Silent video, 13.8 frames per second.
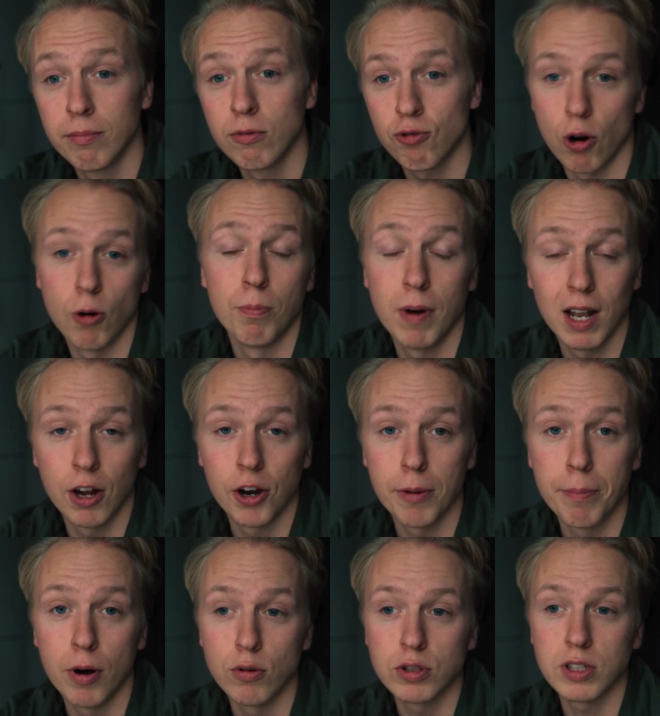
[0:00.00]
crop a lot in
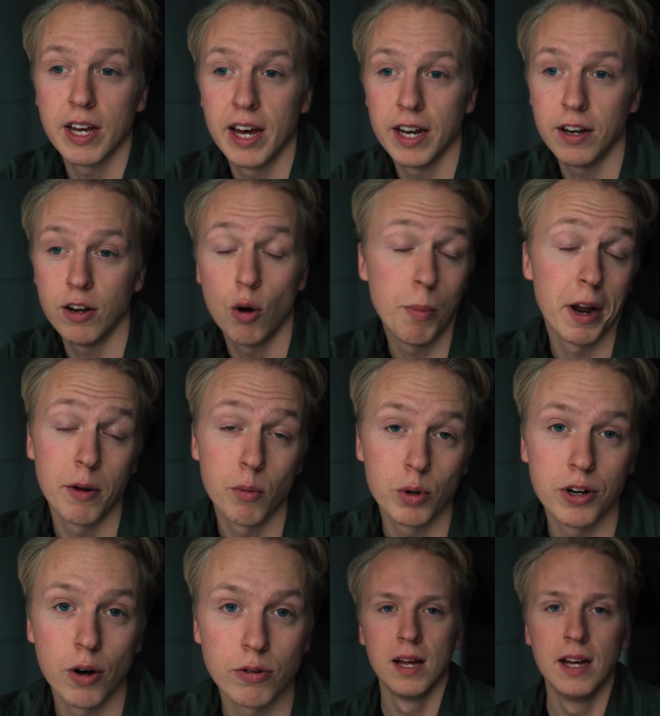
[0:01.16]
post and nobody would
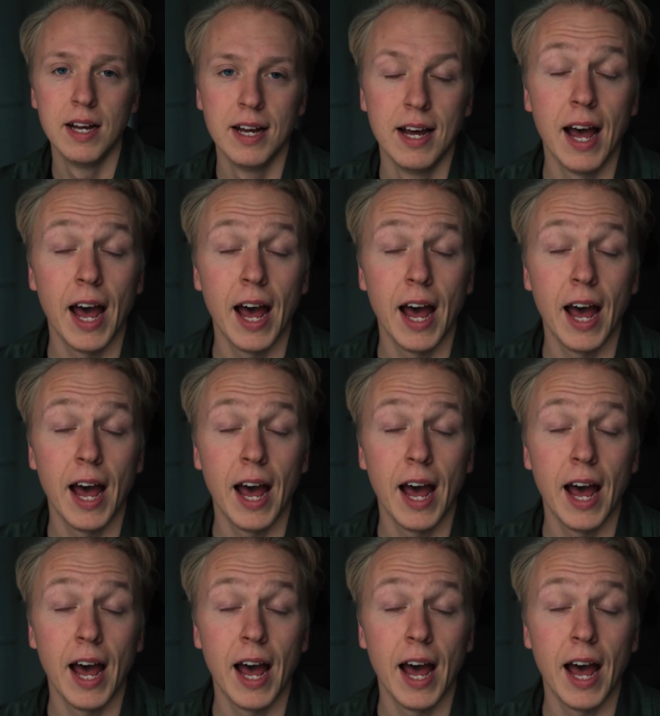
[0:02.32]
notice.